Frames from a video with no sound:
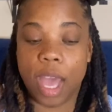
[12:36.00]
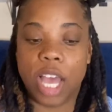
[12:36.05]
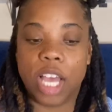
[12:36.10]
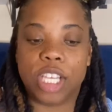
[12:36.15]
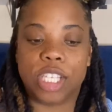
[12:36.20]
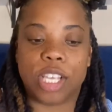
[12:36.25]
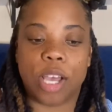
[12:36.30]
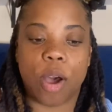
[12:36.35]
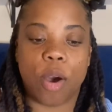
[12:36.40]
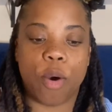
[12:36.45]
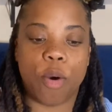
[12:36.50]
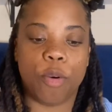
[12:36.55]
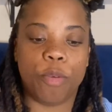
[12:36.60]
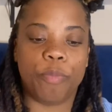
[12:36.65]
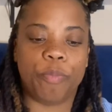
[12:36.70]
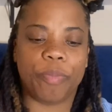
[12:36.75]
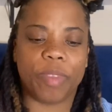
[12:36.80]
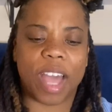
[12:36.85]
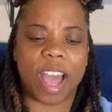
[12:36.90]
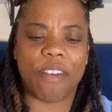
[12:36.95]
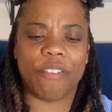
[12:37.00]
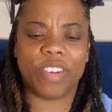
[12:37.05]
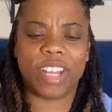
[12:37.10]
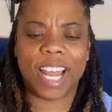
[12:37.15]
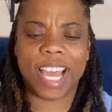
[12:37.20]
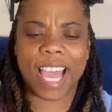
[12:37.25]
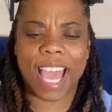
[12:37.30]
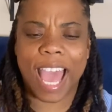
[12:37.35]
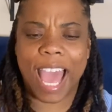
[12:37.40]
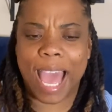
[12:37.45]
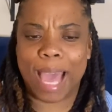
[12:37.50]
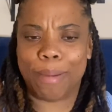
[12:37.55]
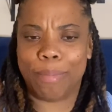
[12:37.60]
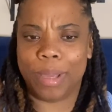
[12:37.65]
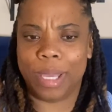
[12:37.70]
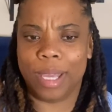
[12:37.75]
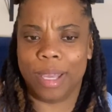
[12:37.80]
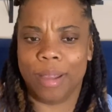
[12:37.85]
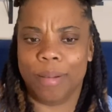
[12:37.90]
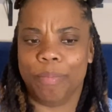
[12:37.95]
So I feel like
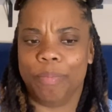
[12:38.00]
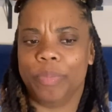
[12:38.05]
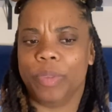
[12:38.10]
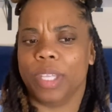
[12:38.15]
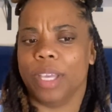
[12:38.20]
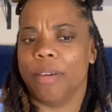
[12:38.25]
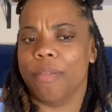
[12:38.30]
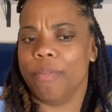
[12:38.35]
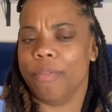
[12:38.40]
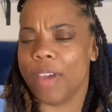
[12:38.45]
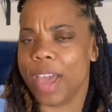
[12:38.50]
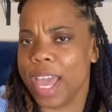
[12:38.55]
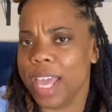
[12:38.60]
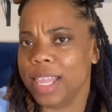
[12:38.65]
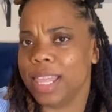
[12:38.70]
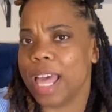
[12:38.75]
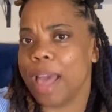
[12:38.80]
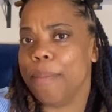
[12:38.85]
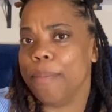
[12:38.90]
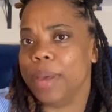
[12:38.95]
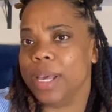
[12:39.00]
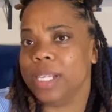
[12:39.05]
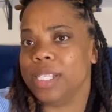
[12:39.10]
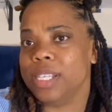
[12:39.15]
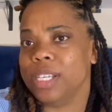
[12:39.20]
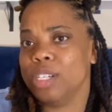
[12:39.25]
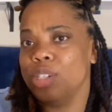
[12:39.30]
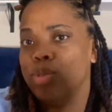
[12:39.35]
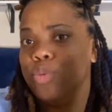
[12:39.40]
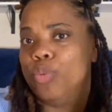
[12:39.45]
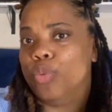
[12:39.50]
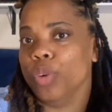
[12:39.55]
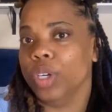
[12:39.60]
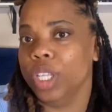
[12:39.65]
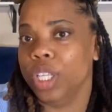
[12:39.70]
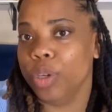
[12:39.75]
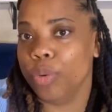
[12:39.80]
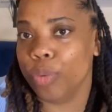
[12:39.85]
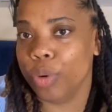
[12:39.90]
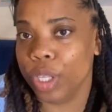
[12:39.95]
Abby conveyed that message
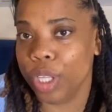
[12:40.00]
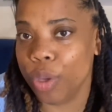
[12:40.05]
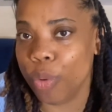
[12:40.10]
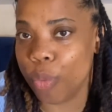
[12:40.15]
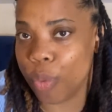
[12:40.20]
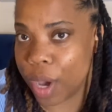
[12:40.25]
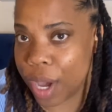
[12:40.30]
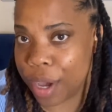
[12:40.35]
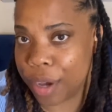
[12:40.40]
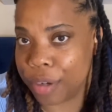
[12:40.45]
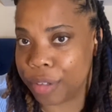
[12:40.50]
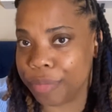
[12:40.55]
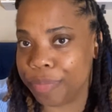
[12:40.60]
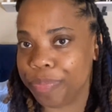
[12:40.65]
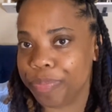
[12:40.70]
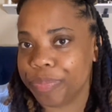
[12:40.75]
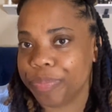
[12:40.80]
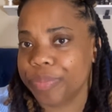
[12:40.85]
really, really well.